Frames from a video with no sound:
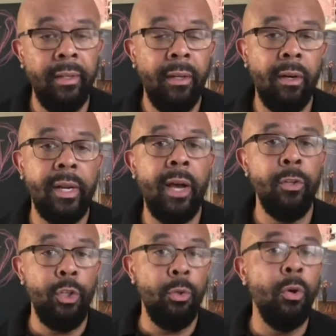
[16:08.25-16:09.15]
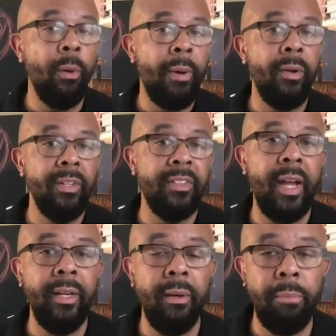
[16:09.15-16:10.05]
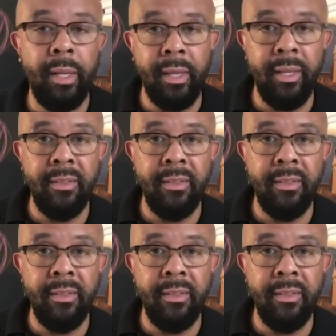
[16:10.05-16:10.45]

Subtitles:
on how you go about deciding on plugins.